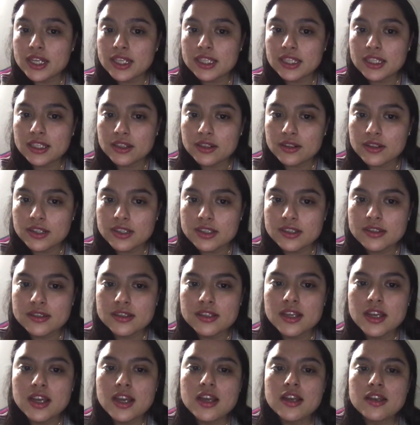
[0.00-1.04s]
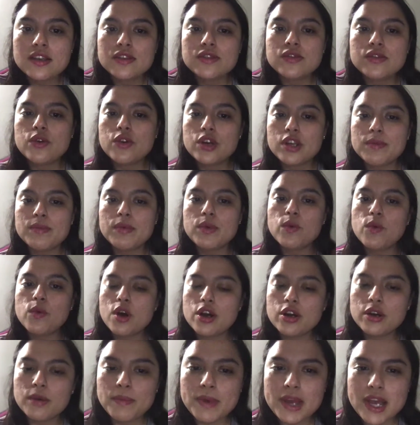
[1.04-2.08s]
clearance, sodium and
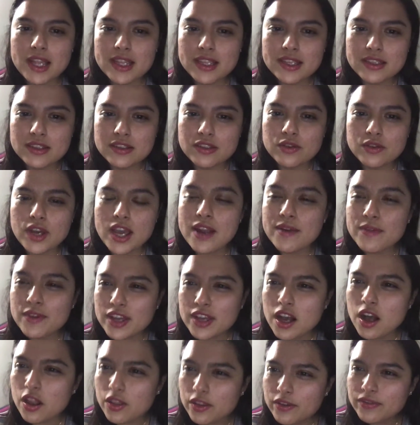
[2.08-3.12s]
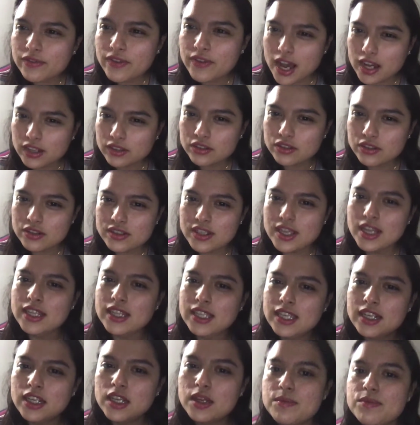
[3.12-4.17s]
water balance, all the factors that
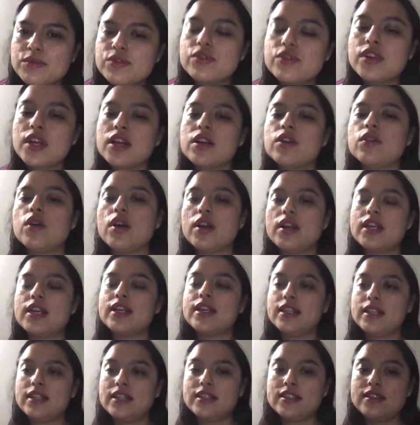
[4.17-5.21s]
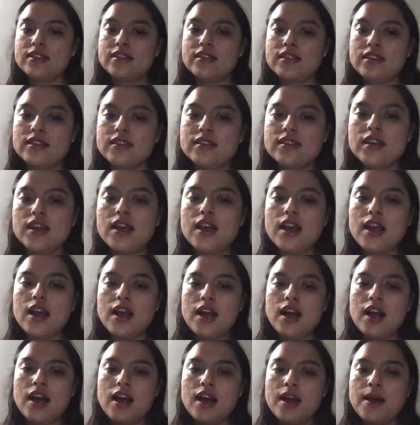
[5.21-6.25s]
lead up to that chronic kidney disease.
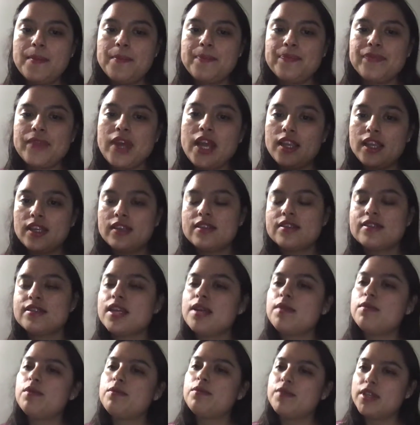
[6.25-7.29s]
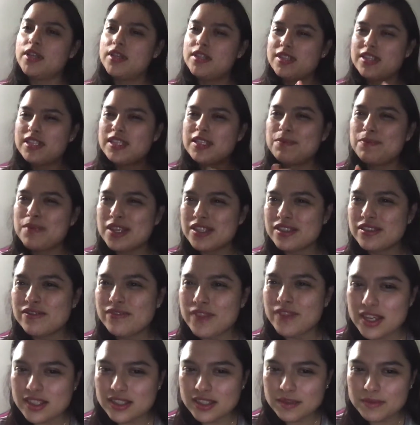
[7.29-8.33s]
I like this table because it
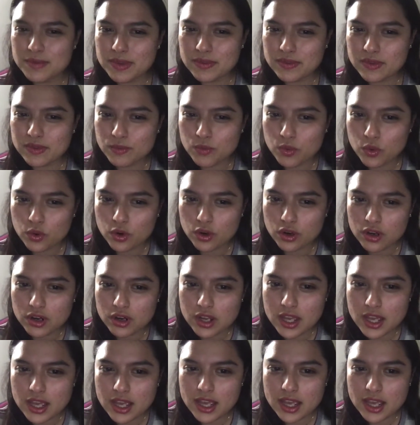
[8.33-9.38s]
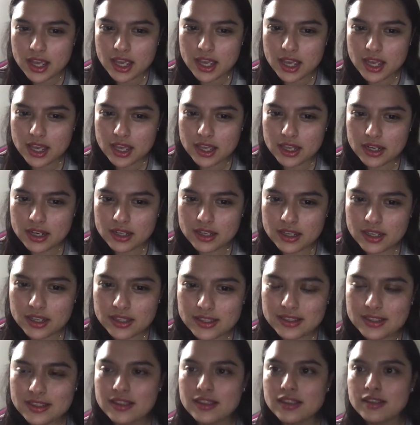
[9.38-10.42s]
specifies them even more, and
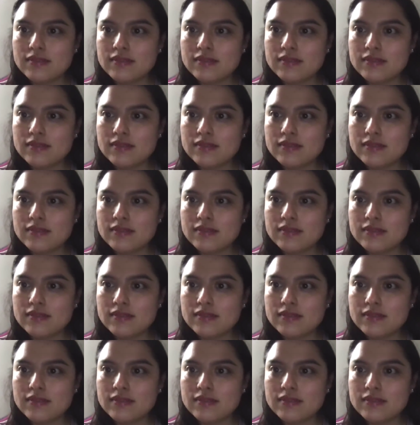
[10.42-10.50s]
it's